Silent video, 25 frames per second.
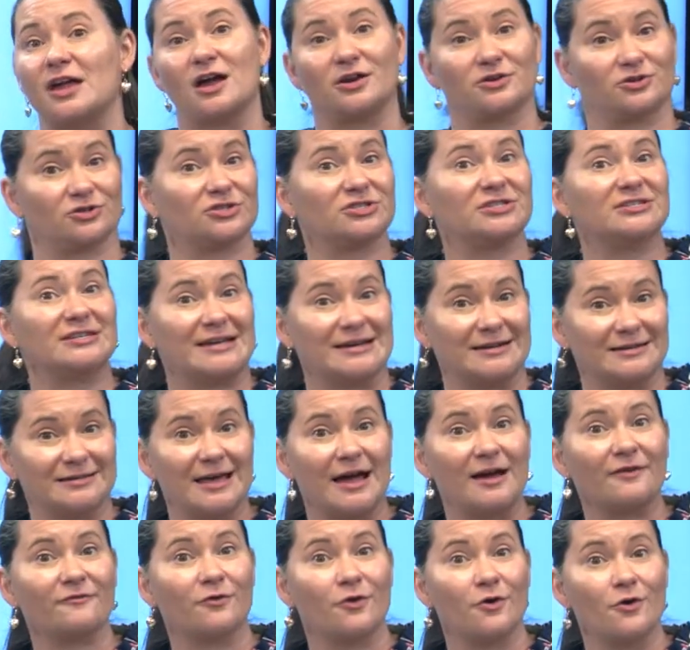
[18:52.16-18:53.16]
understand
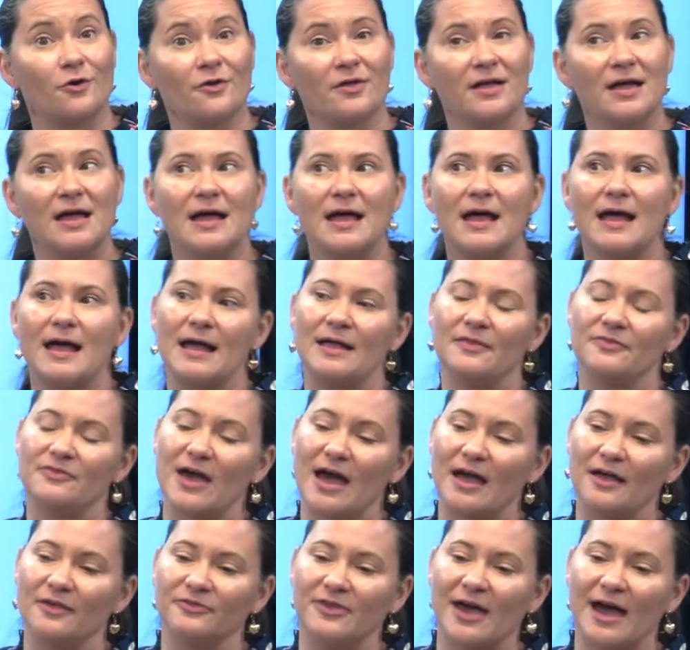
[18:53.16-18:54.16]
that role and
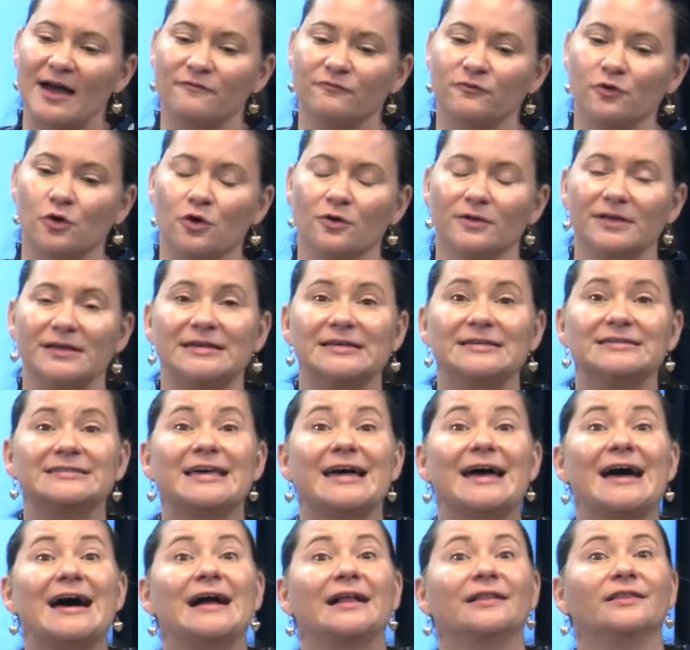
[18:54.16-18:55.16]
that role is
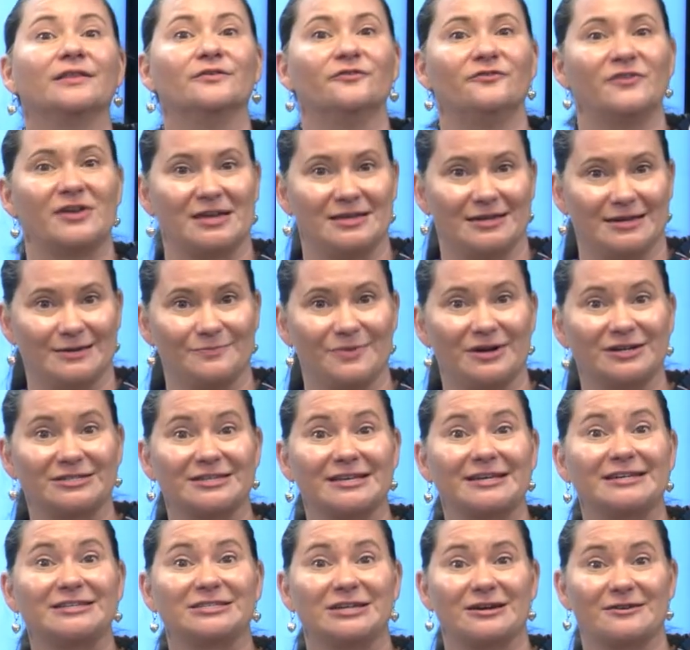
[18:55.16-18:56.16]
elevated. Much
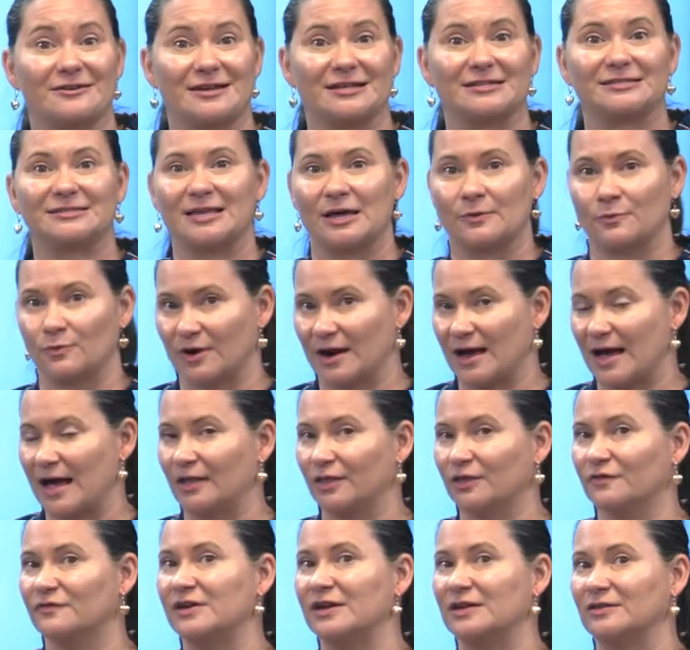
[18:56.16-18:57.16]
like Sherry had said, we're
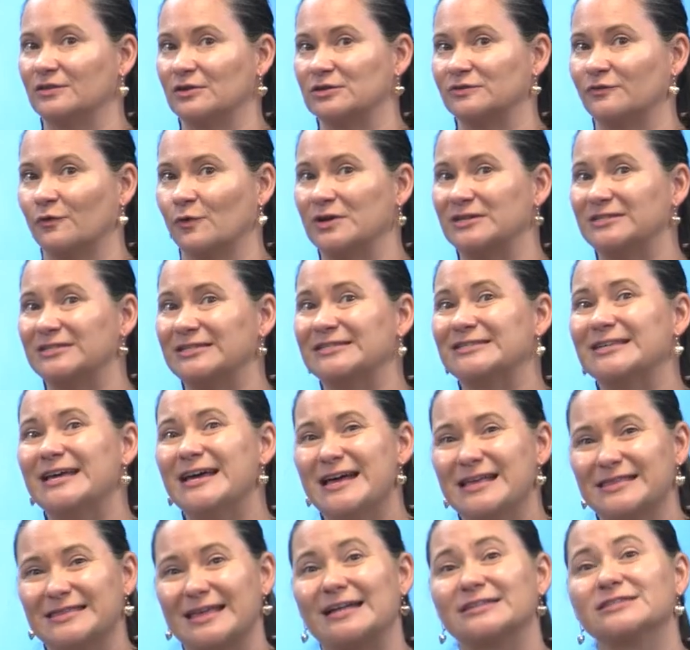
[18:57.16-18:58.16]
elevating those voices.
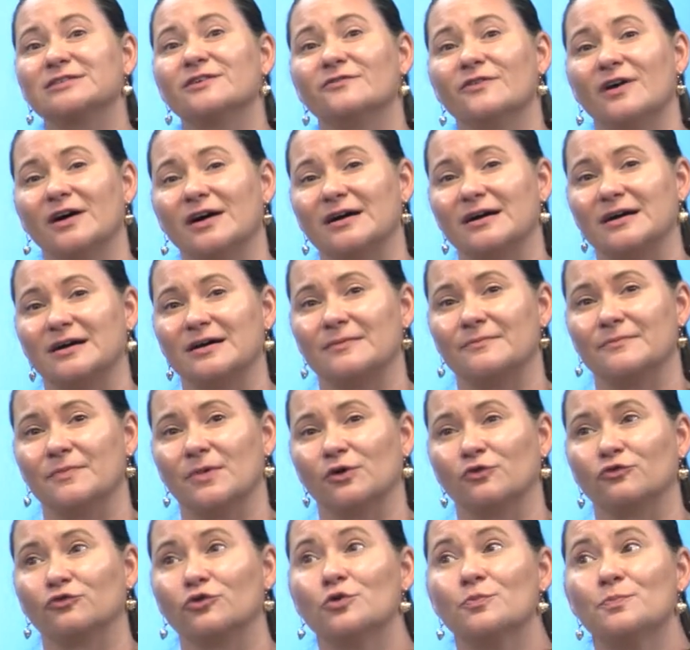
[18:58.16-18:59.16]
That's a
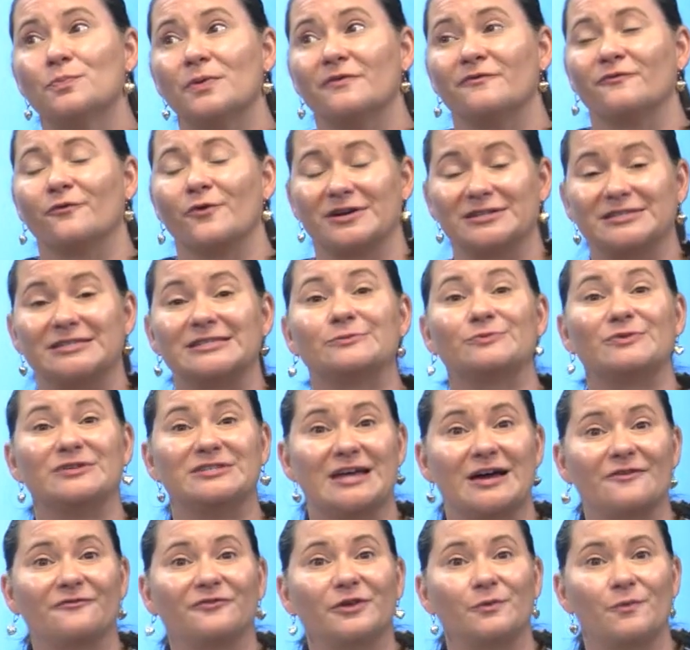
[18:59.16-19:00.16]
group of voices we
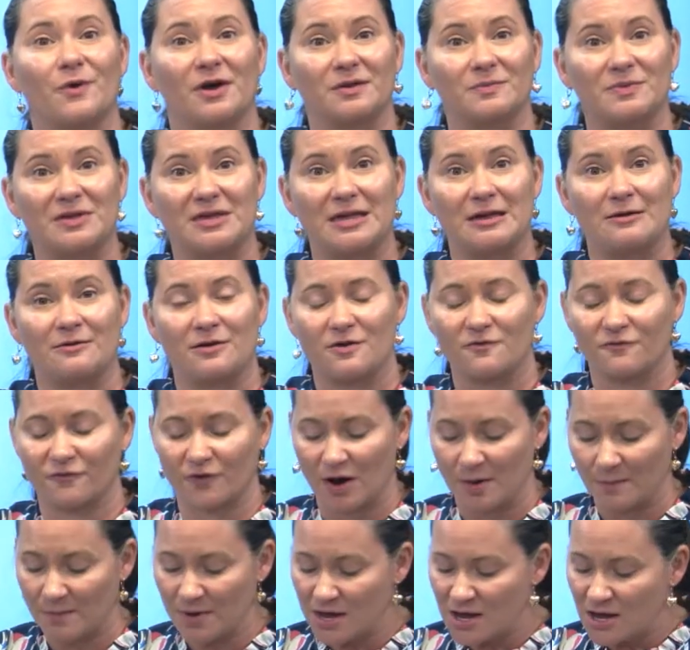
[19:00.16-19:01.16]
definitely want to be hearing
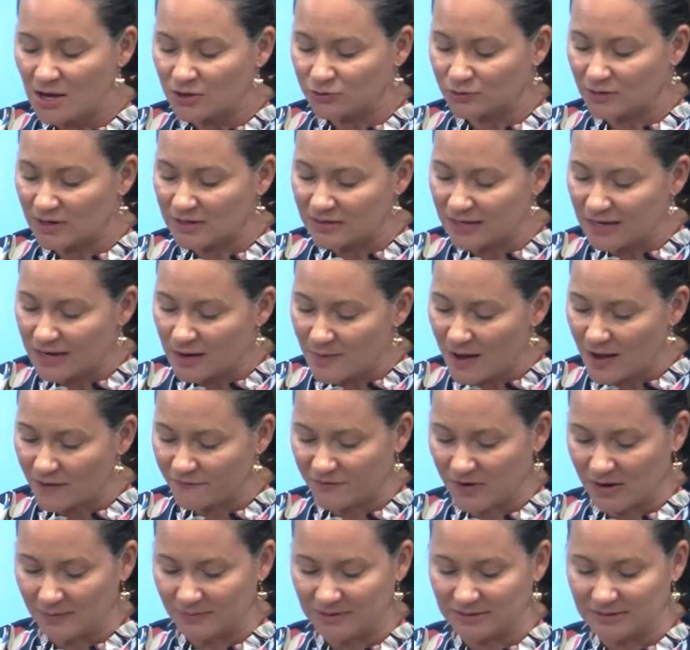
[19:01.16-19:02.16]
from. So when I think about
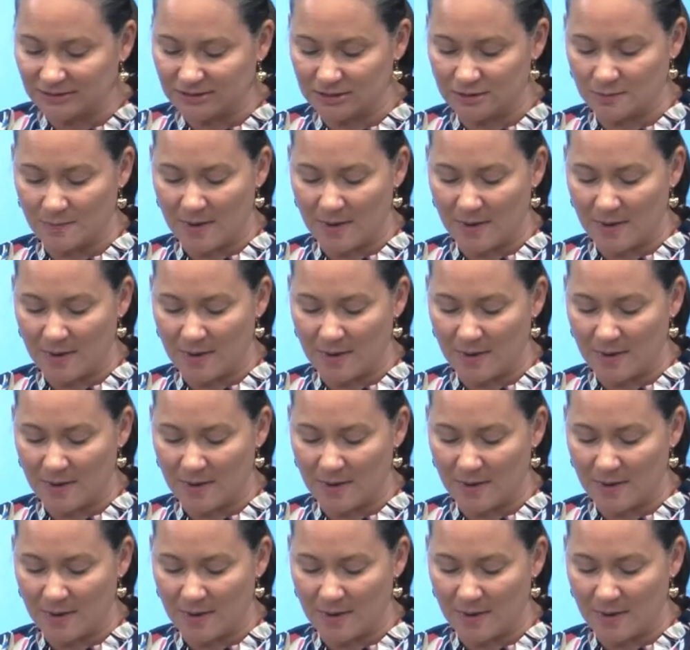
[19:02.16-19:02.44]
Families to the